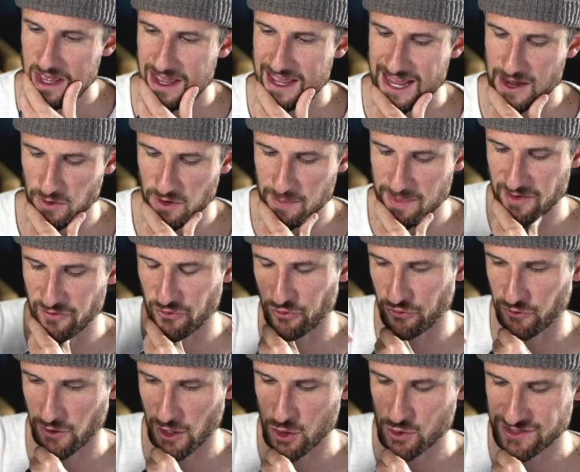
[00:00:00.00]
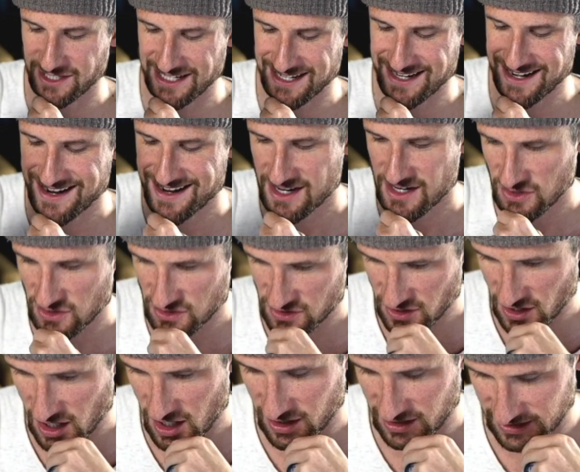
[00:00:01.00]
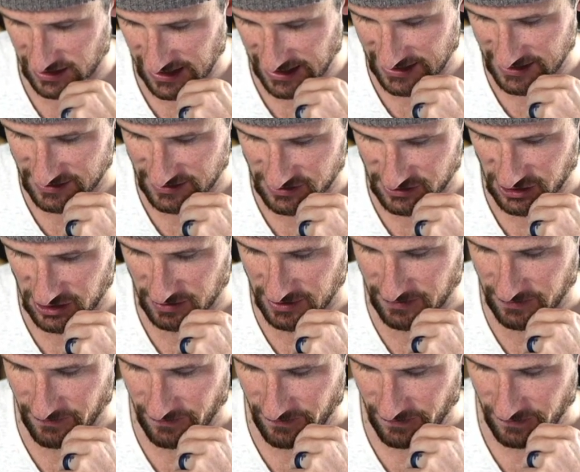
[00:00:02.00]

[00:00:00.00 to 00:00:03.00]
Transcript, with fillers: It would have been frozen solid, ladies and gentlemen.